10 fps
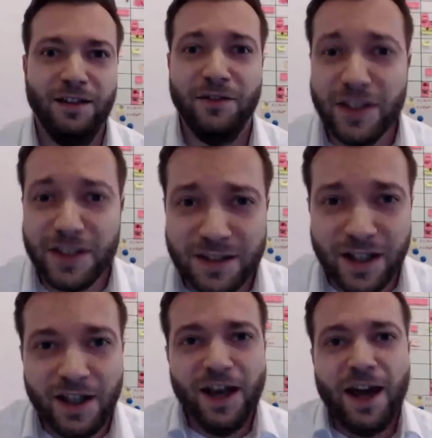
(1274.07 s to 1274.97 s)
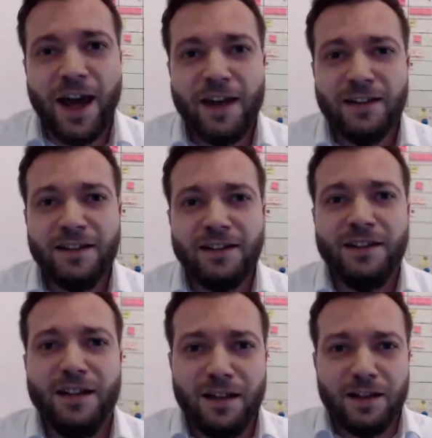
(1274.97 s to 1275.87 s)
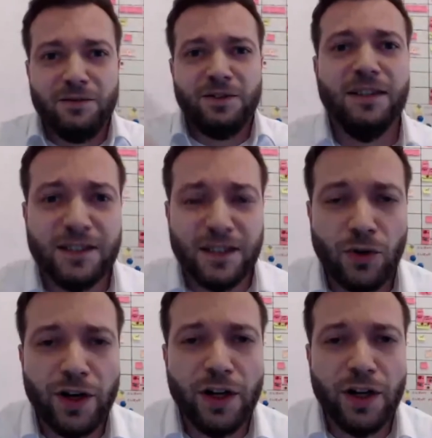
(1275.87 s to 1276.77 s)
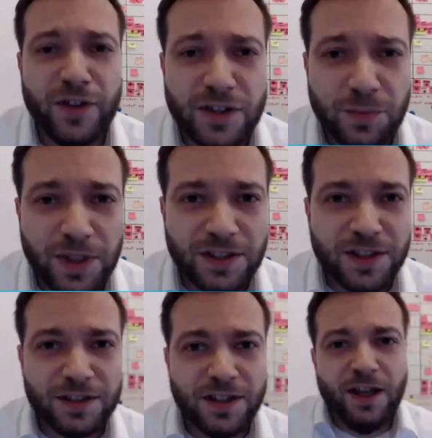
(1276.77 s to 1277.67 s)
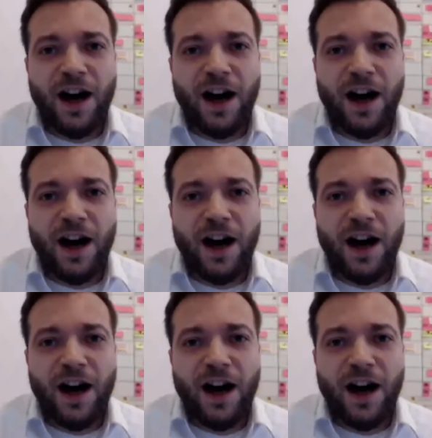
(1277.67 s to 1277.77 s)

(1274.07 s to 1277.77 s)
this and tells the story of his business,